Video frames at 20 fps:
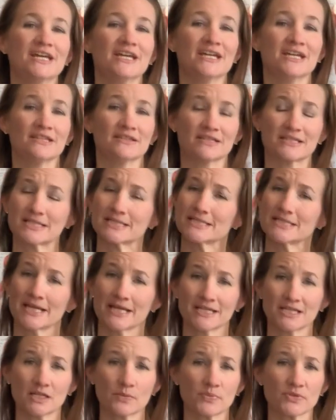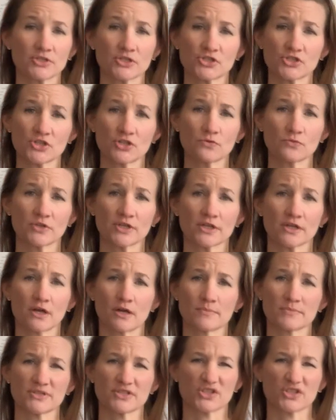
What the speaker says: in the standing position when it comes